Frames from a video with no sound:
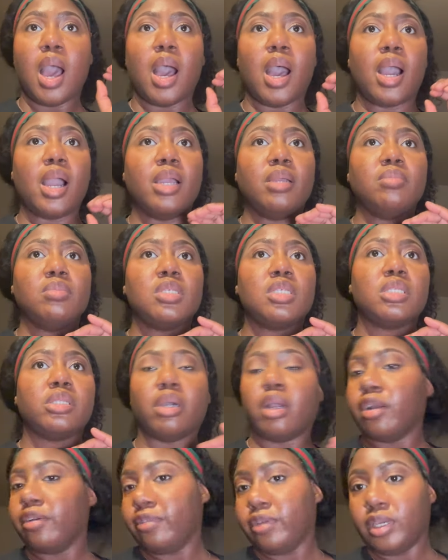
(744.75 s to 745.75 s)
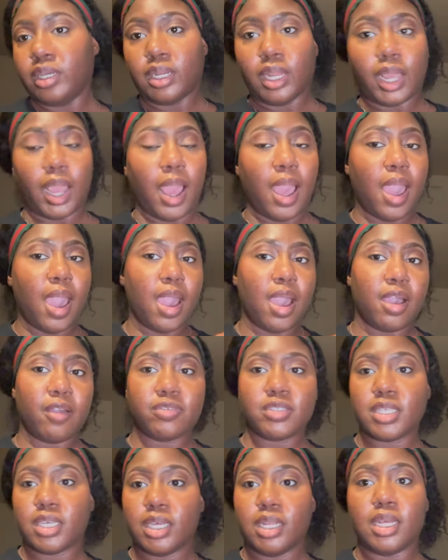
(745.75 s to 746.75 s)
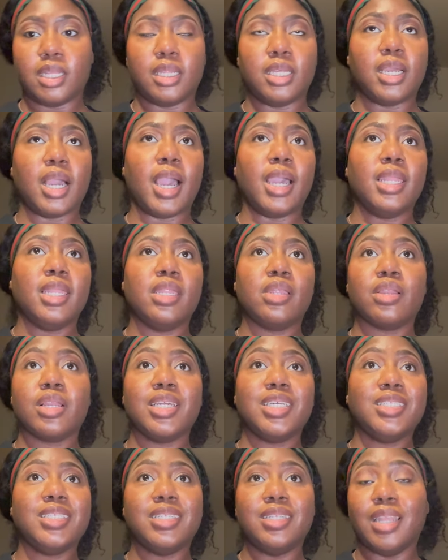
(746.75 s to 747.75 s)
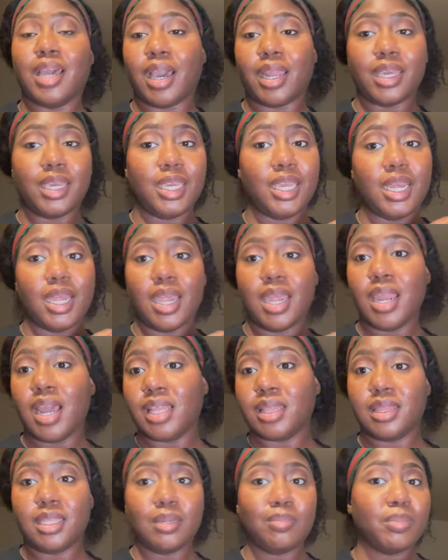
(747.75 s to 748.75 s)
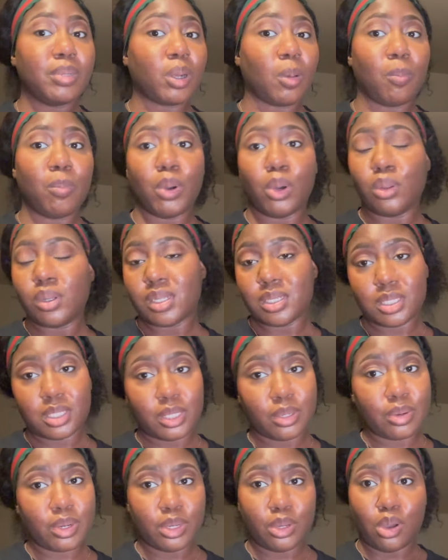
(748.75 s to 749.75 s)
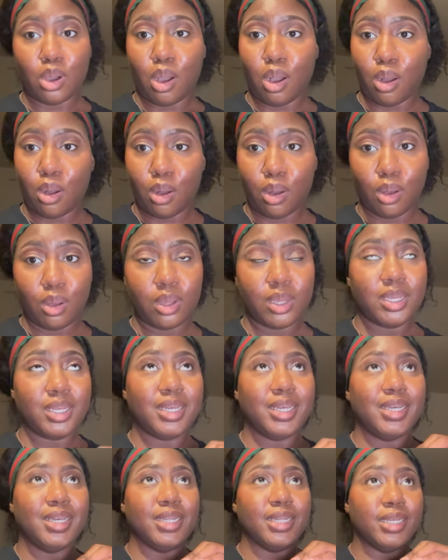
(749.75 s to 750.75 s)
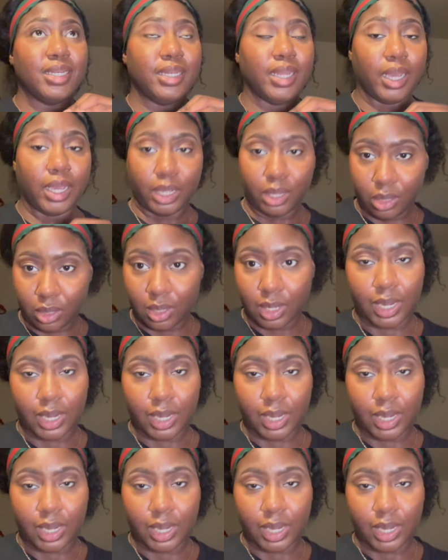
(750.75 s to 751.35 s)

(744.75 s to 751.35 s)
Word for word: I'm starving. Like, I have to eat nothing. I literally did not eat nothing but a bowl of cereal all day, y'all.